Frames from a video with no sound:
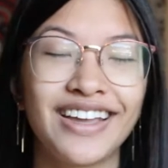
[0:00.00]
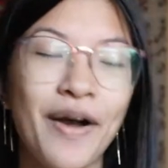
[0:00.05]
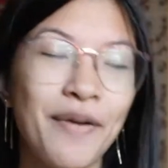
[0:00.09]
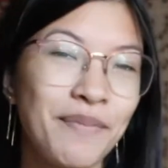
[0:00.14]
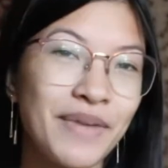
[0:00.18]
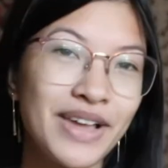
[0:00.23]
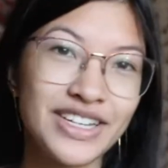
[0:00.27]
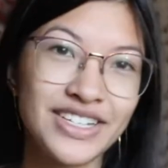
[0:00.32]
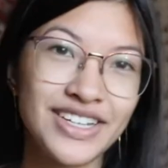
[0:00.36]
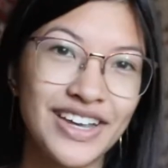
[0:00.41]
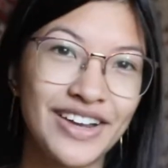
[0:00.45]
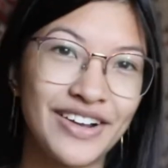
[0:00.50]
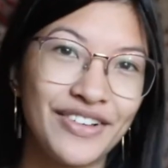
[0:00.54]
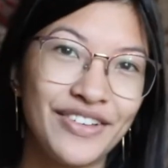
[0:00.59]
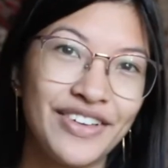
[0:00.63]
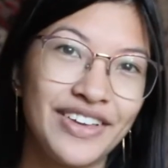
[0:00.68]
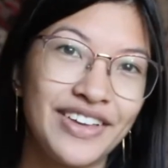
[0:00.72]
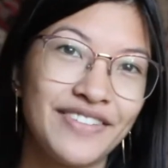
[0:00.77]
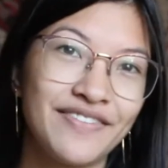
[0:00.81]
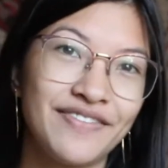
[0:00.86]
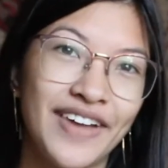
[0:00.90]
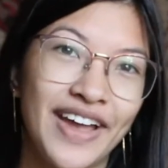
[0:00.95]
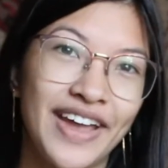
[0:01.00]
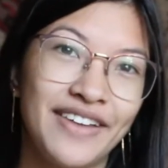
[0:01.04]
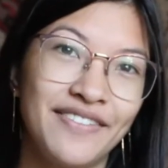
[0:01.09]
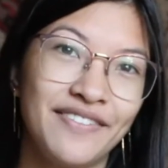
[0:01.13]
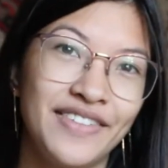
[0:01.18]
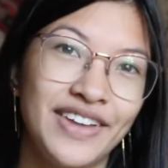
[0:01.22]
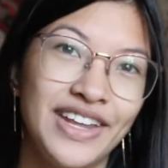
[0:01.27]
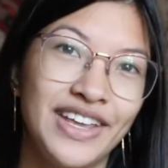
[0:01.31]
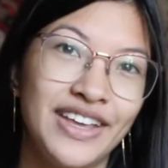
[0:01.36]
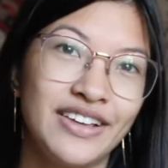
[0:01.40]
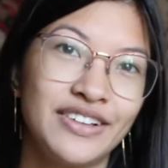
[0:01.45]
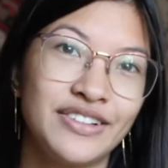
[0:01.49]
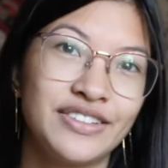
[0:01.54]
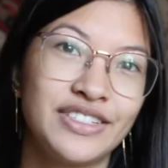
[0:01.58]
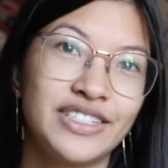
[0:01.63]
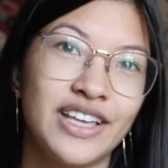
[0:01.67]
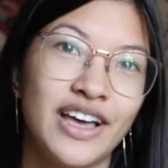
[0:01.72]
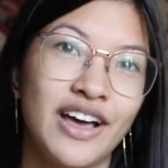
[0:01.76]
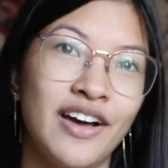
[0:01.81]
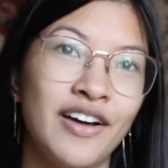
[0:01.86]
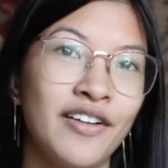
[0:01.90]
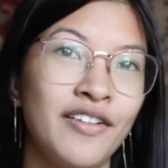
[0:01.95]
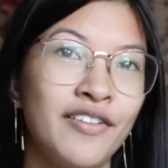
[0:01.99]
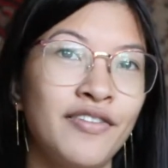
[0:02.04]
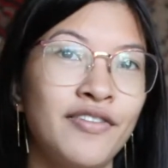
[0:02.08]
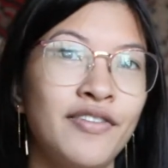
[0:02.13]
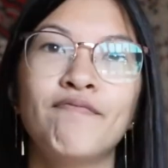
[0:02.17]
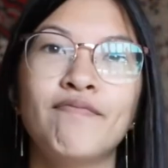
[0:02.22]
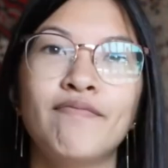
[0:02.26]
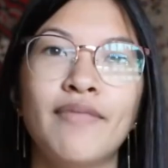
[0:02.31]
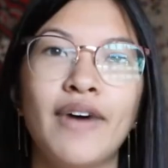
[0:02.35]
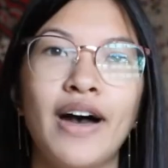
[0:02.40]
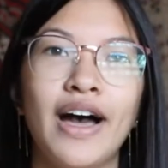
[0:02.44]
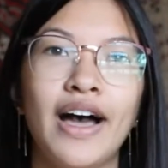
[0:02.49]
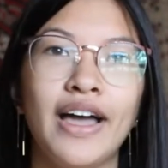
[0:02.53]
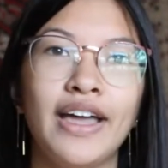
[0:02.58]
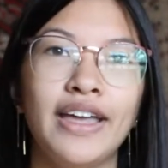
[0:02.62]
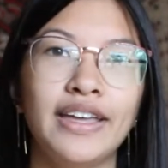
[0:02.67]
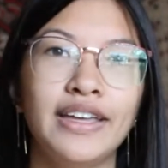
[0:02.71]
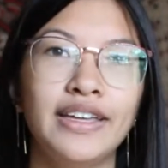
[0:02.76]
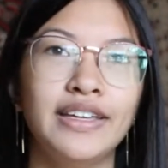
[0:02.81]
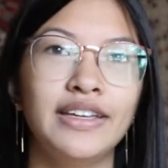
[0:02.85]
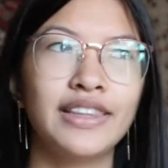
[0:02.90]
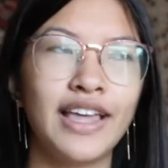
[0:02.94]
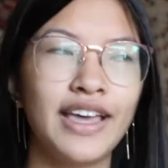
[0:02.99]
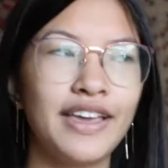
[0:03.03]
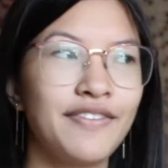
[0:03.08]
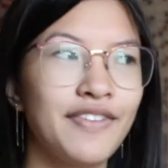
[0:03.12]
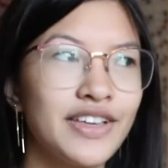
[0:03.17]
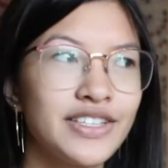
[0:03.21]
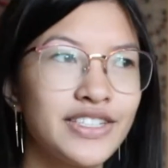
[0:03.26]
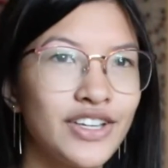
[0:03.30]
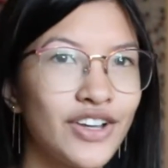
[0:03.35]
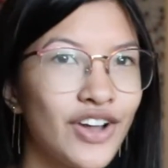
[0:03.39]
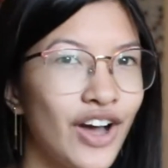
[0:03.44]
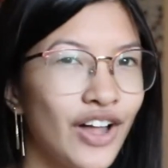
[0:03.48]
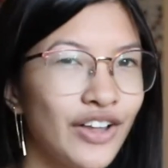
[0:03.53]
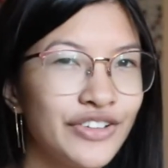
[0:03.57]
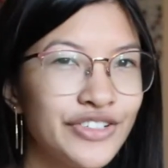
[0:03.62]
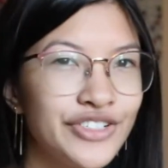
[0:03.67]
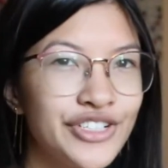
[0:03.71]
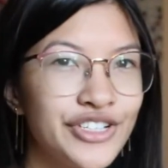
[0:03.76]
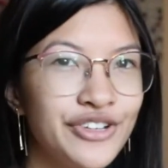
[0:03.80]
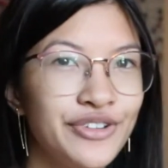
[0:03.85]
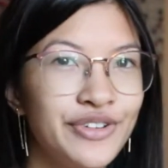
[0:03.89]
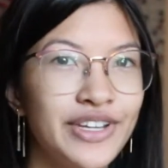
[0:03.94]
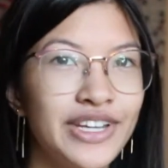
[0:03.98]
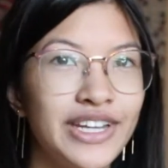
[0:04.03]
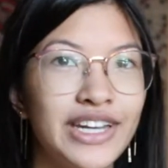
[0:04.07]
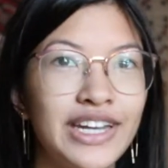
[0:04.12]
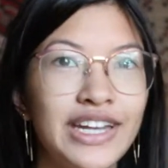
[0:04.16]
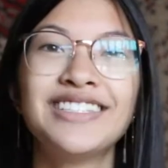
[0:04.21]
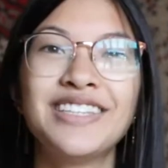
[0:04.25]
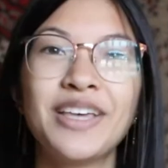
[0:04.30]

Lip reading: On my channel you can find videos of my life as a college student,